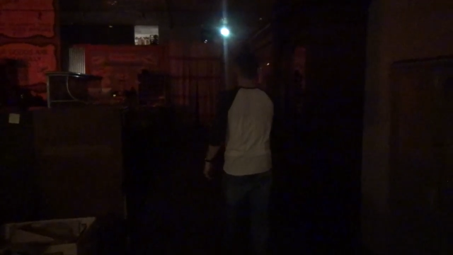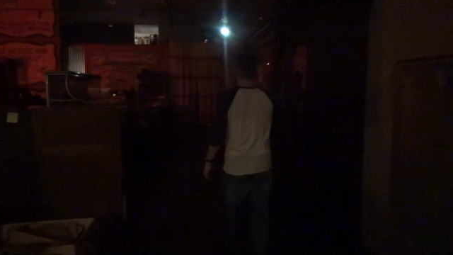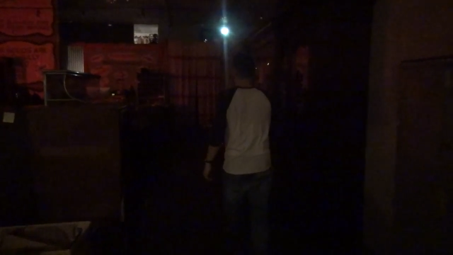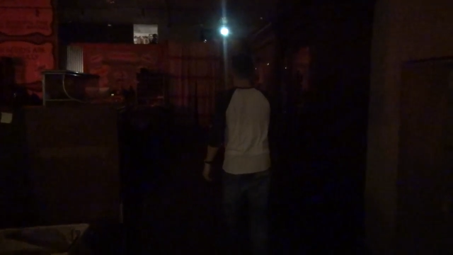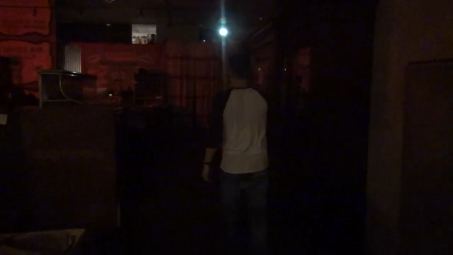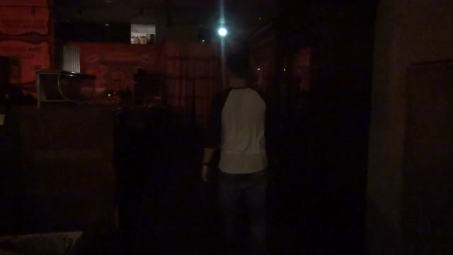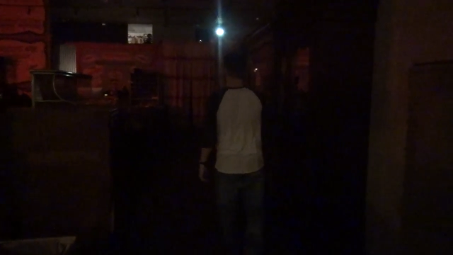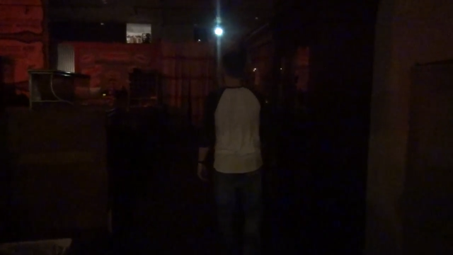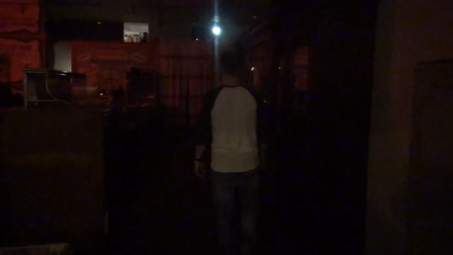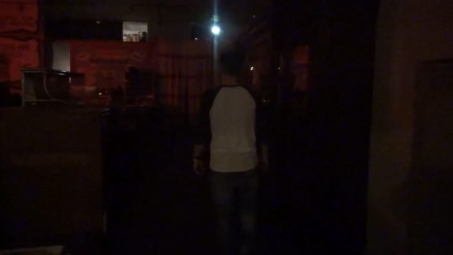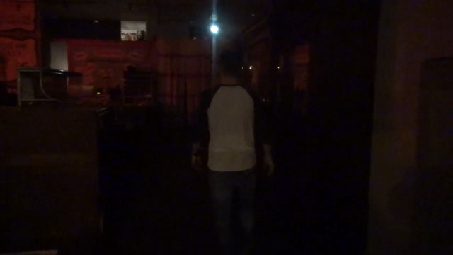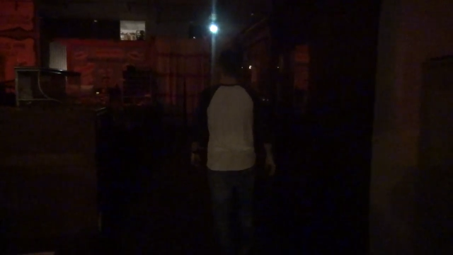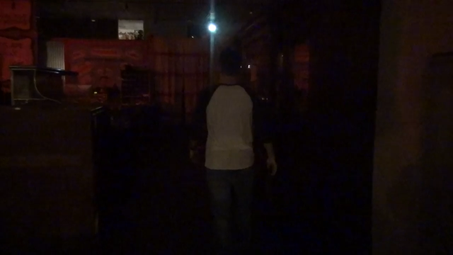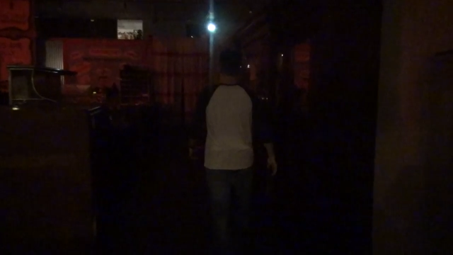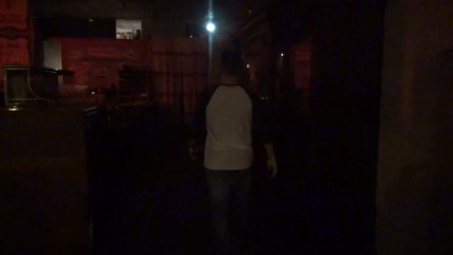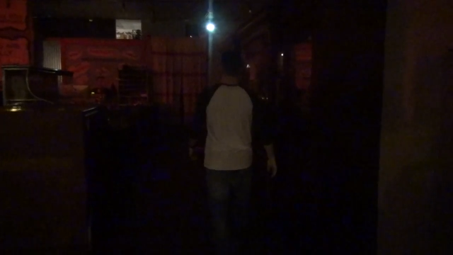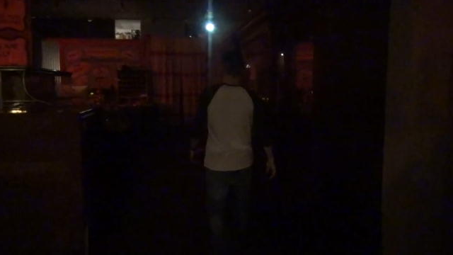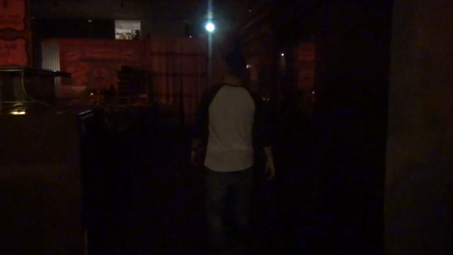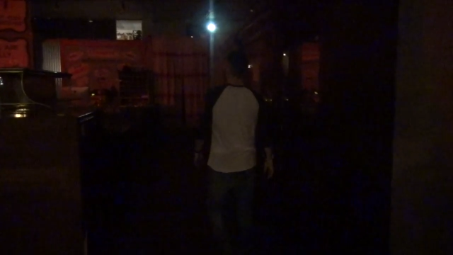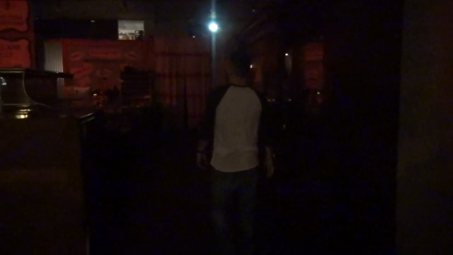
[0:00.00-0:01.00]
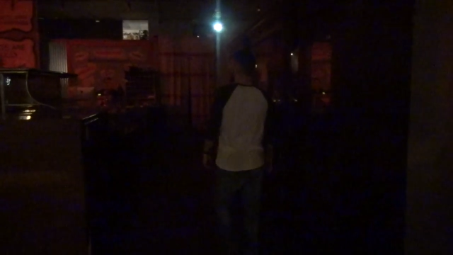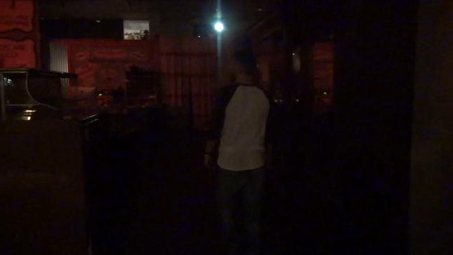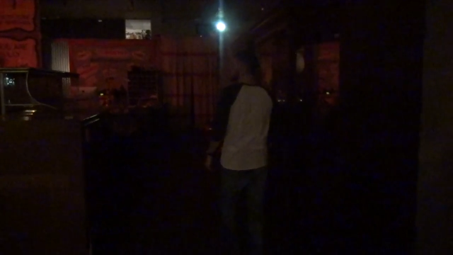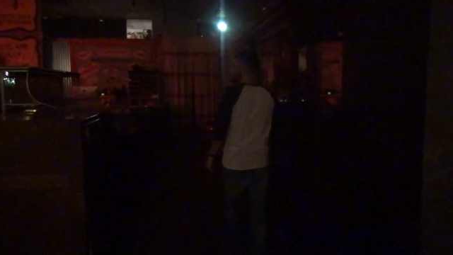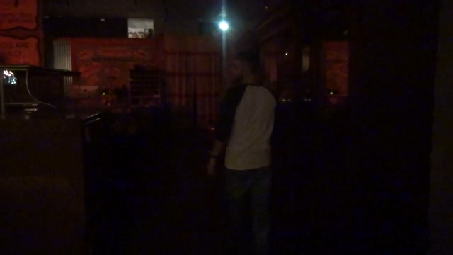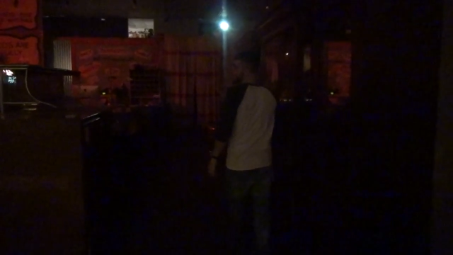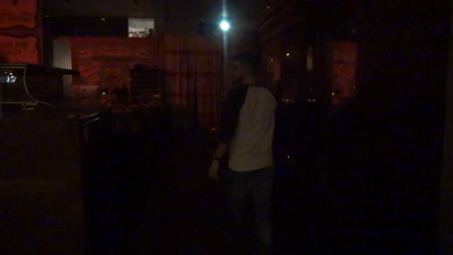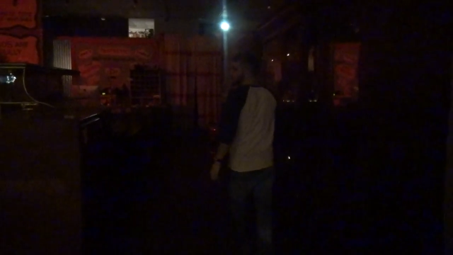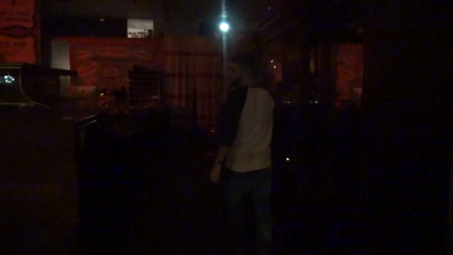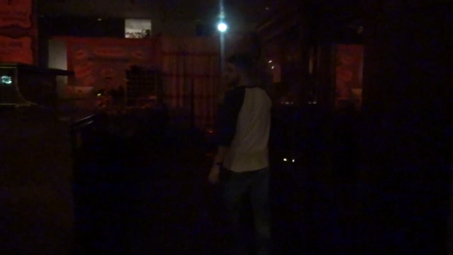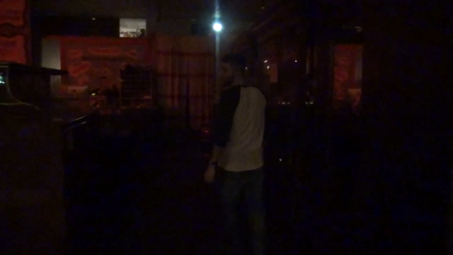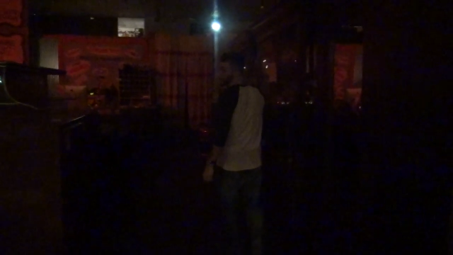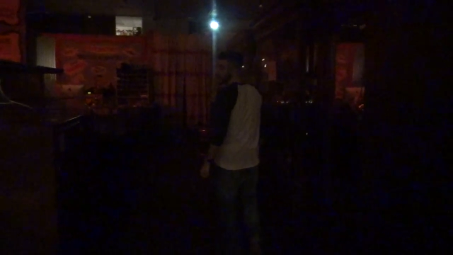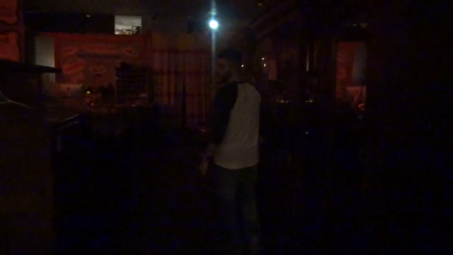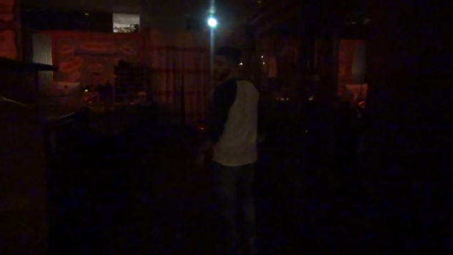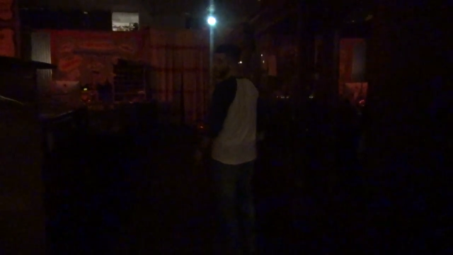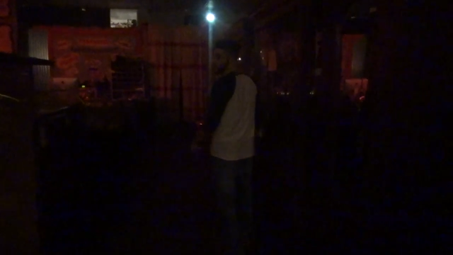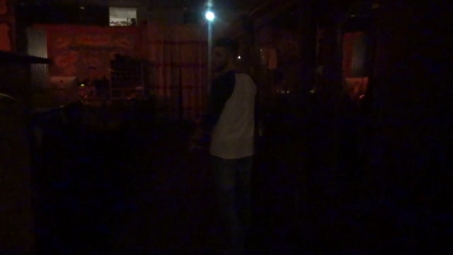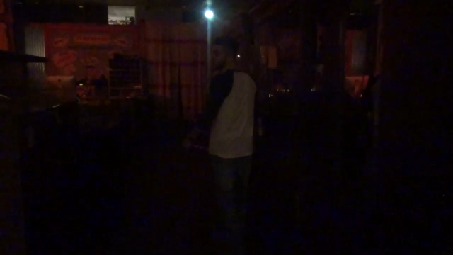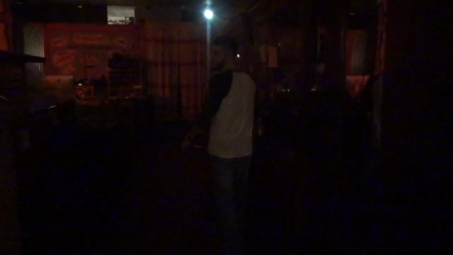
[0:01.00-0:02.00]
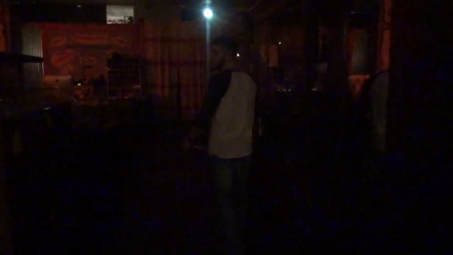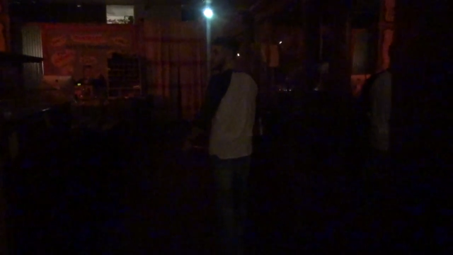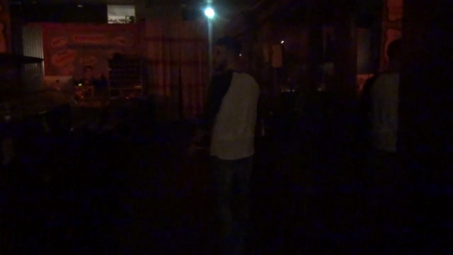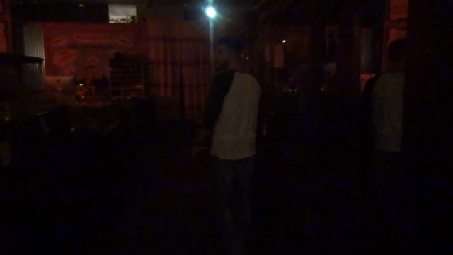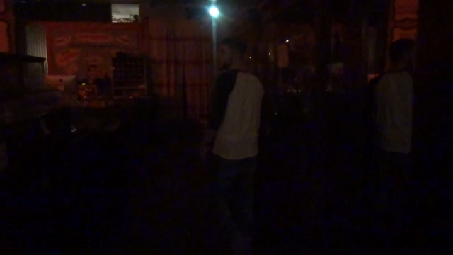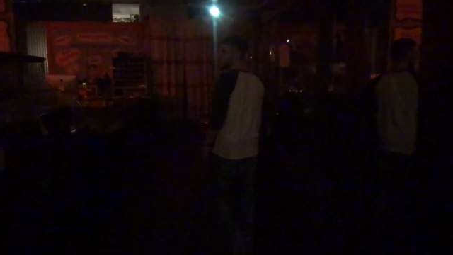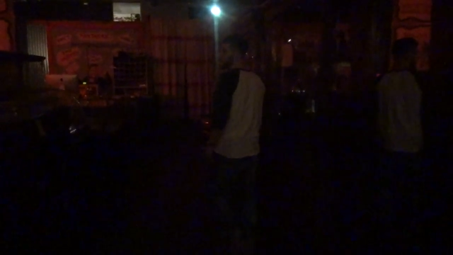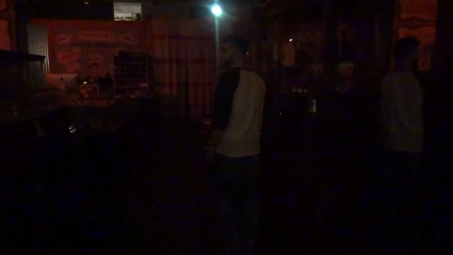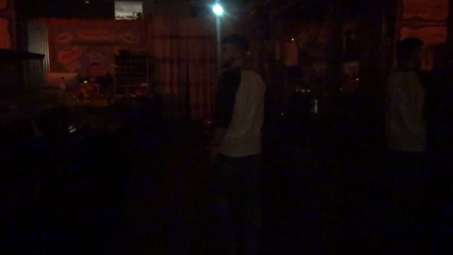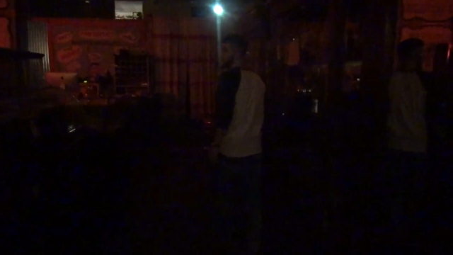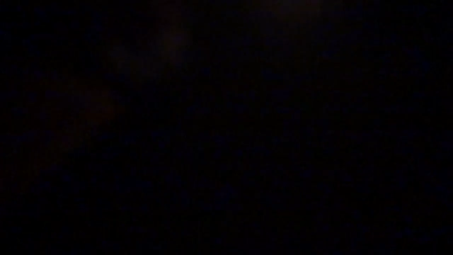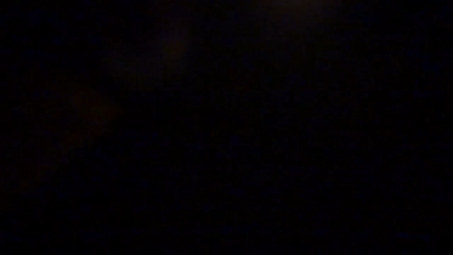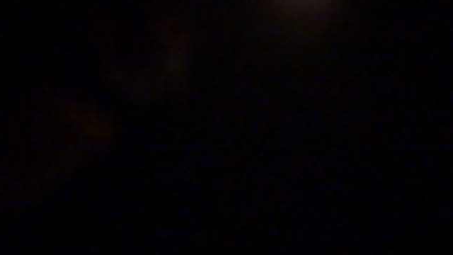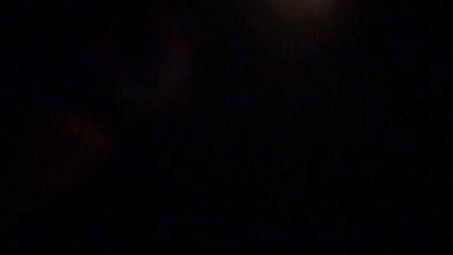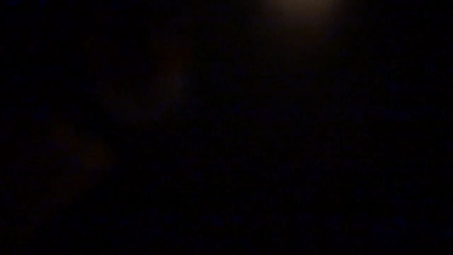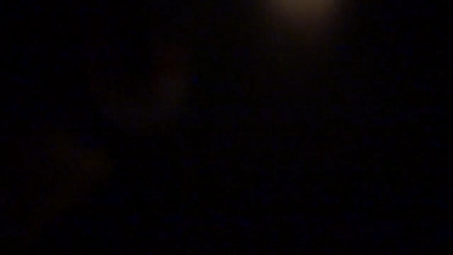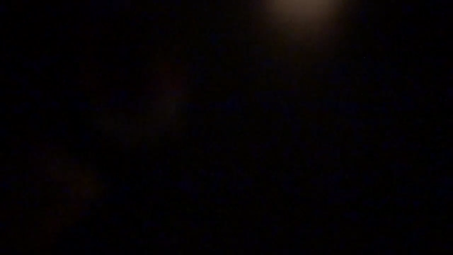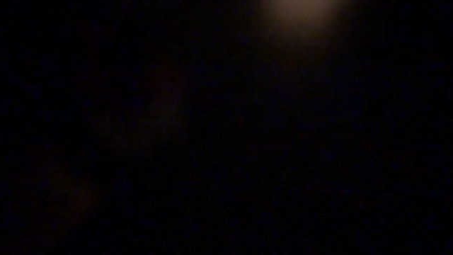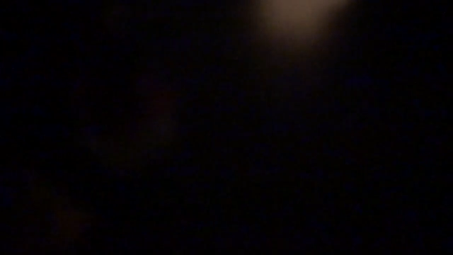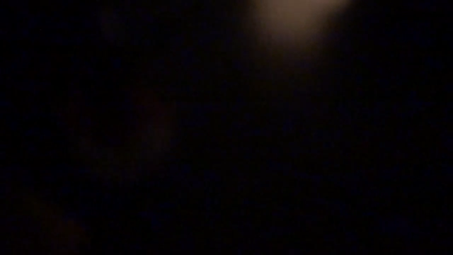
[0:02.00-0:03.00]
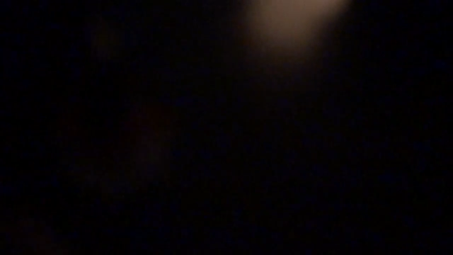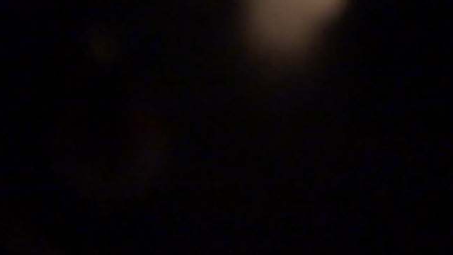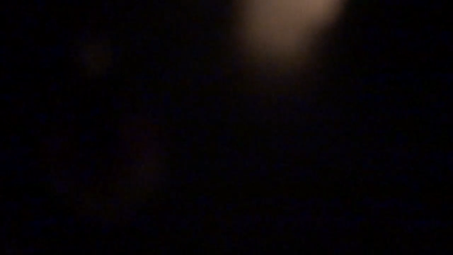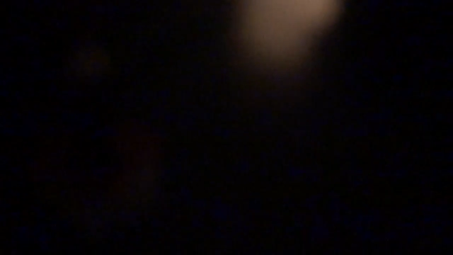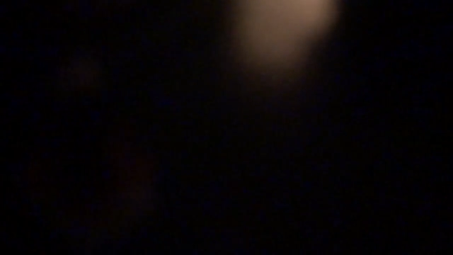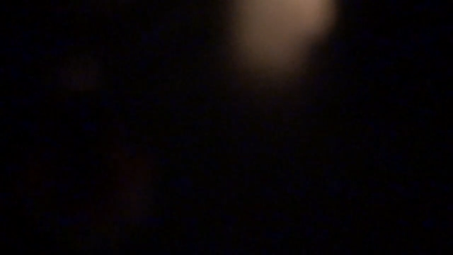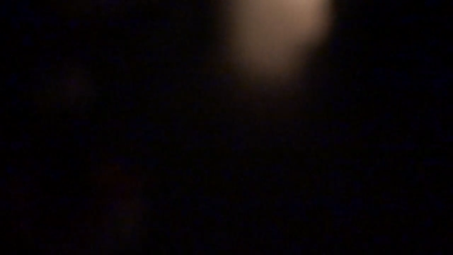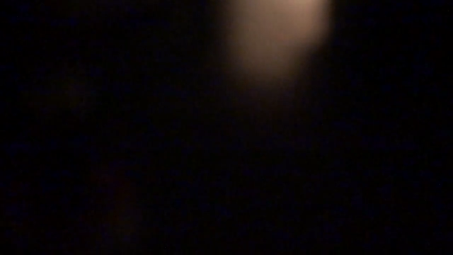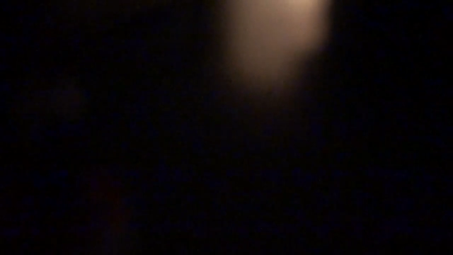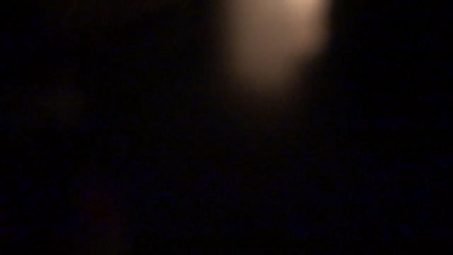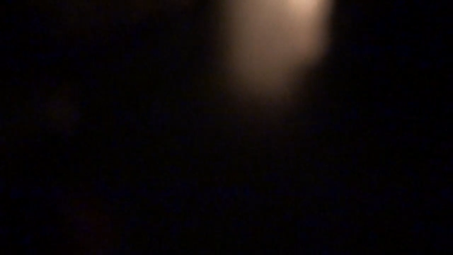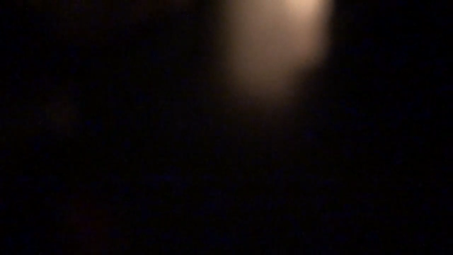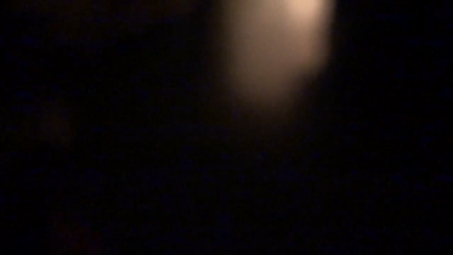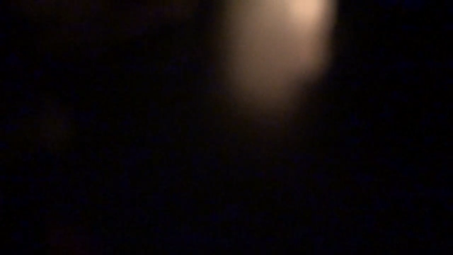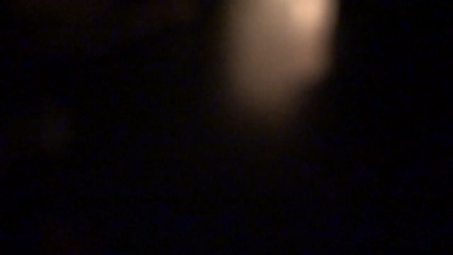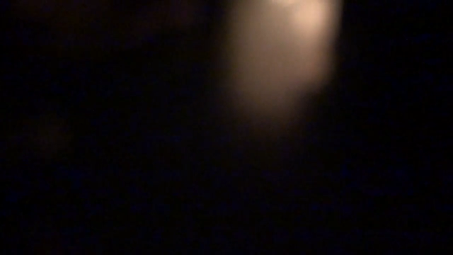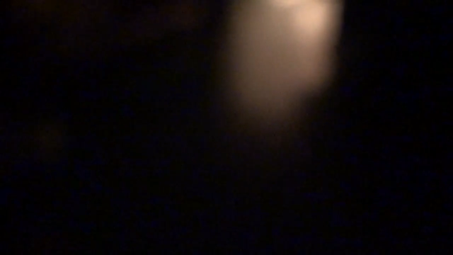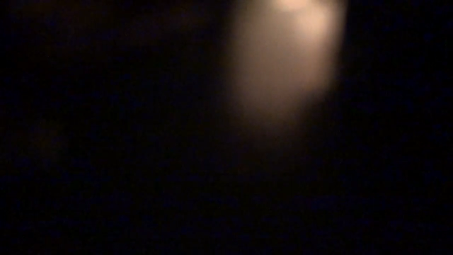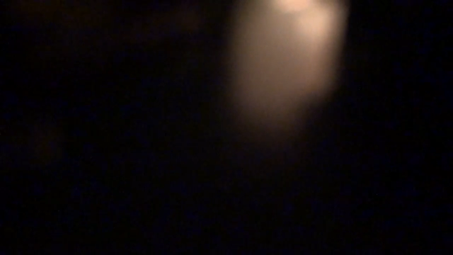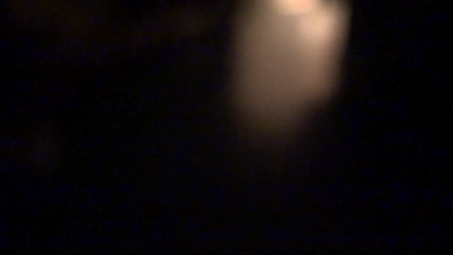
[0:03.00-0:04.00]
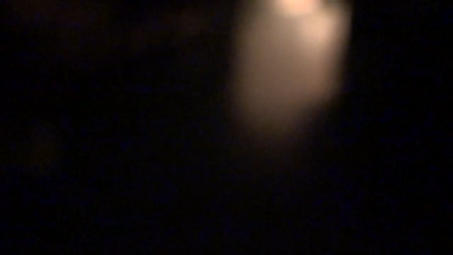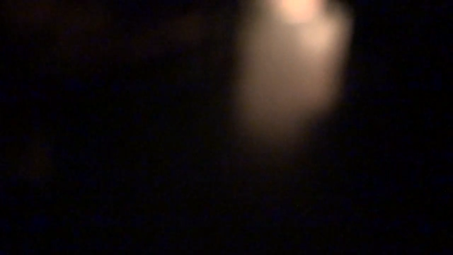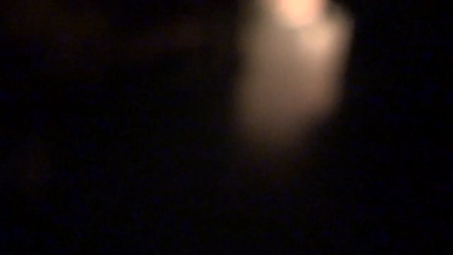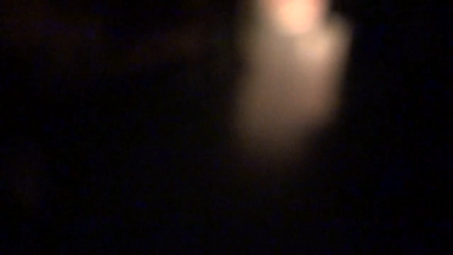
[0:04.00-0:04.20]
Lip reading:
Nobody's mouth can be seen.